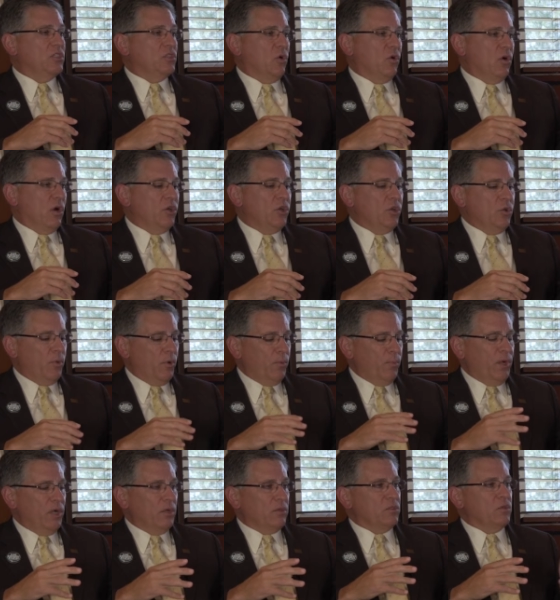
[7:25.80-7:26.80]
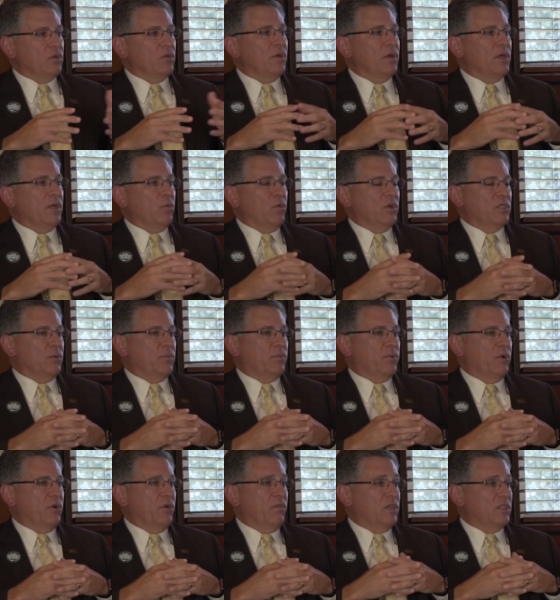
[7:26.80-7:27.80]
So our new proposal, and was
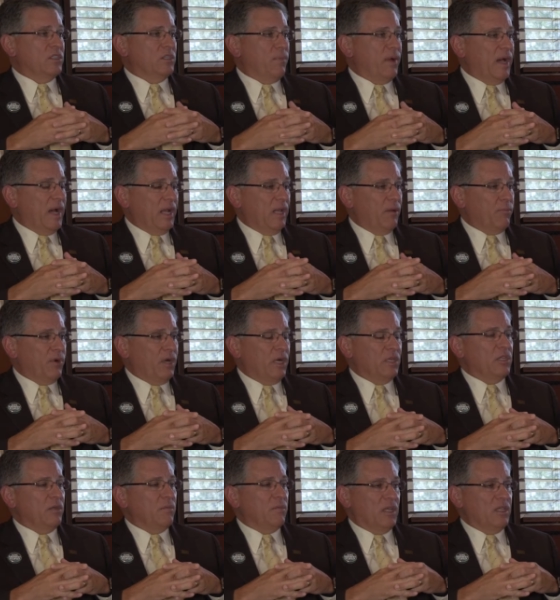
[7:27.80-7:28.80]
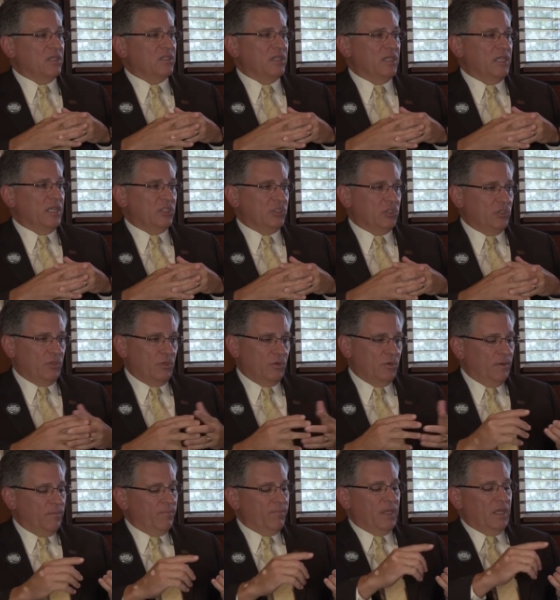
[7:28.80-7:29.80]
approved as a pilot project by the
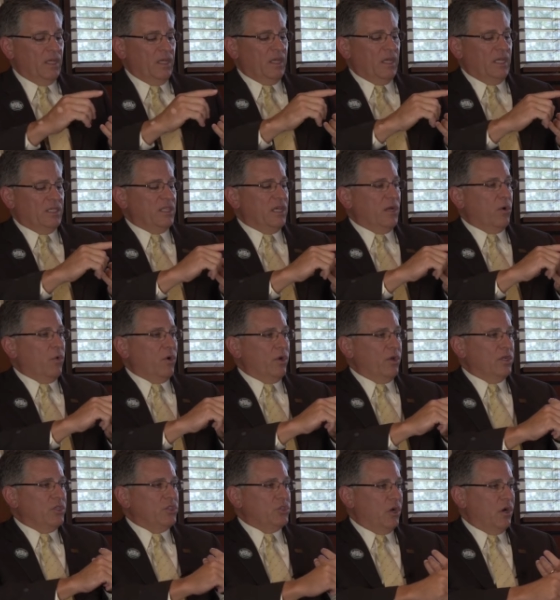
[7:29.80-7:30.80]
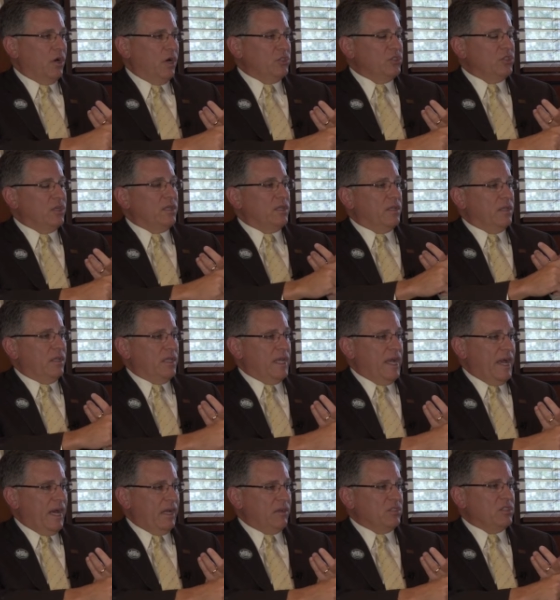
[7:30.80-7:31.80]
CSU, is that we're going to charge
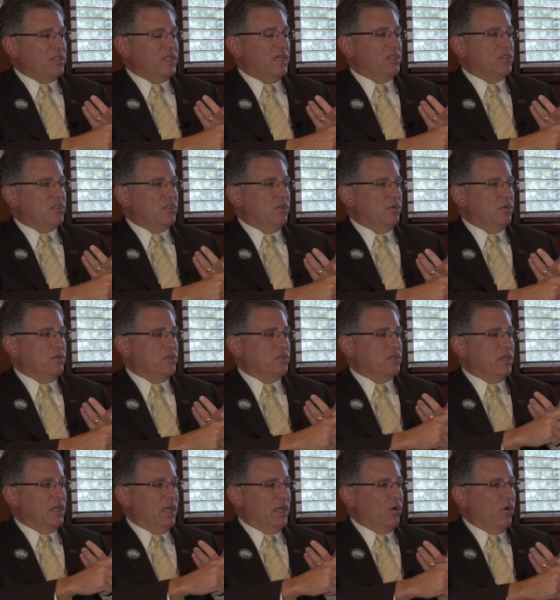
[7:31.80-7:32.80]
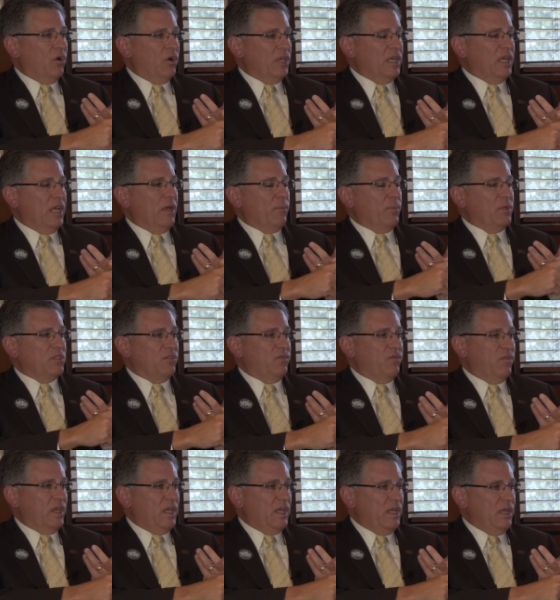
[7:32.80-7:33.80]
the out-of-state students an on-campus
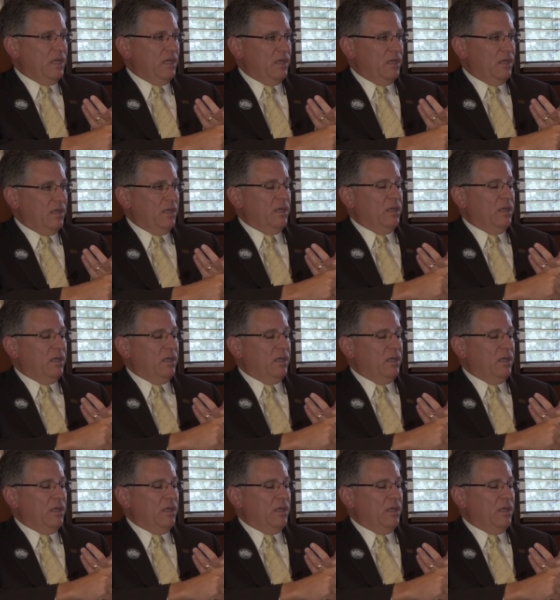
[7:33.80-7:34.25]
fee,